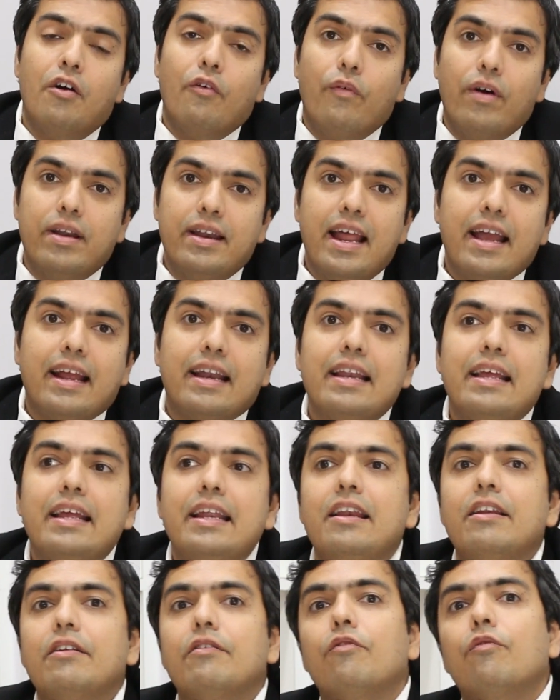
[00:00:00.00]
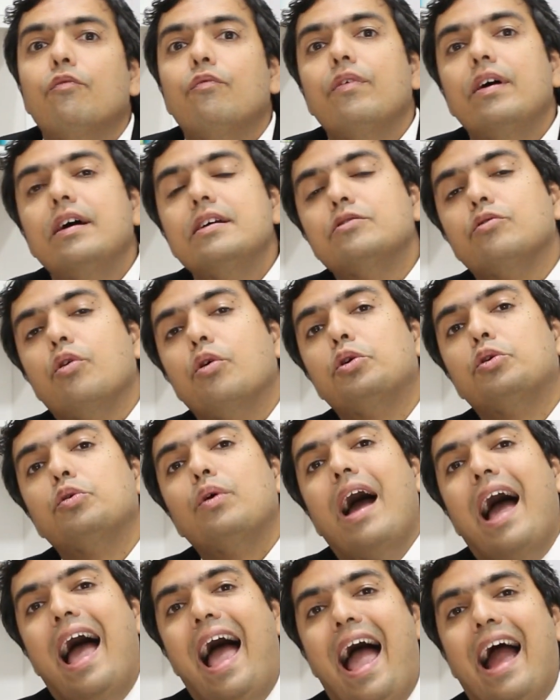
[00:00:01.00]
Varenicline is going
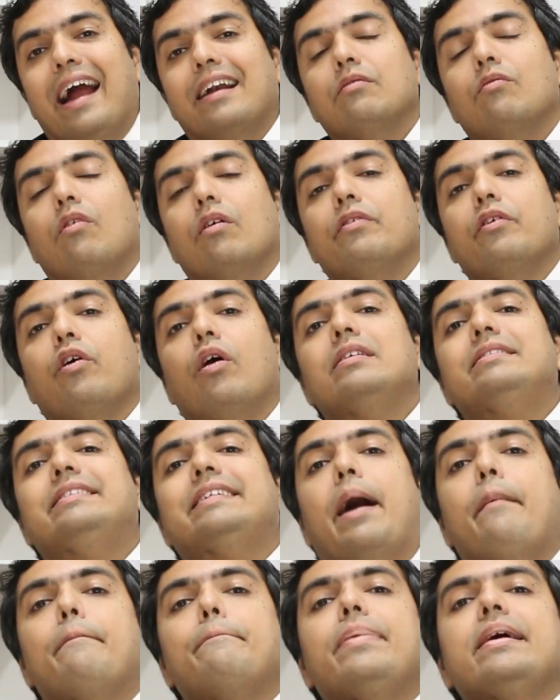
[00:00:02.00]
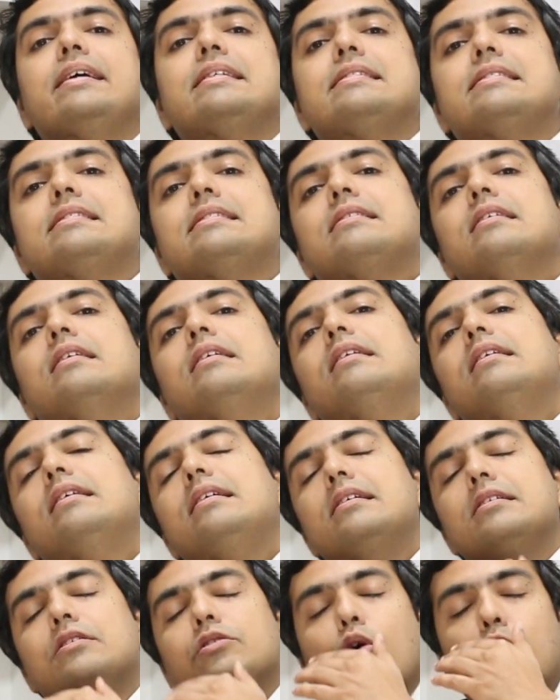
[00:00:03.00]
to act, what we call Champix
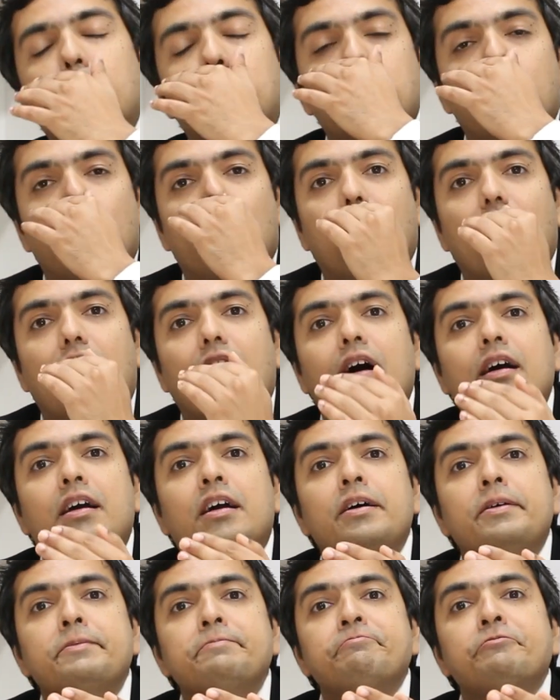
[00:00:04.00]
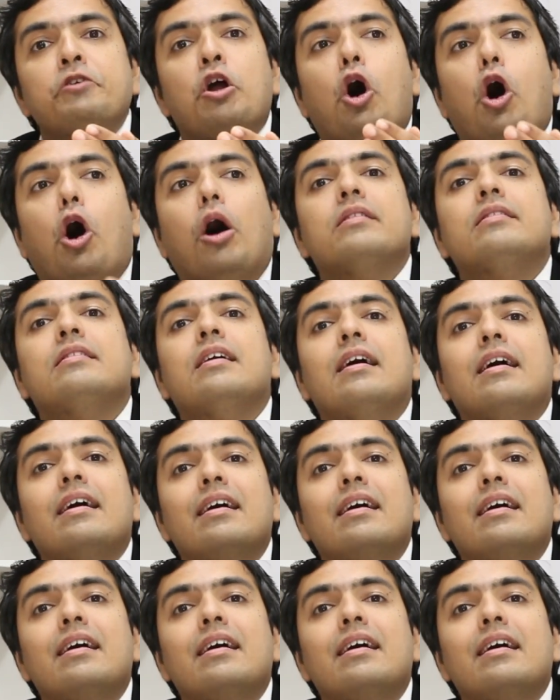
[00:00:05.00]
is going to work on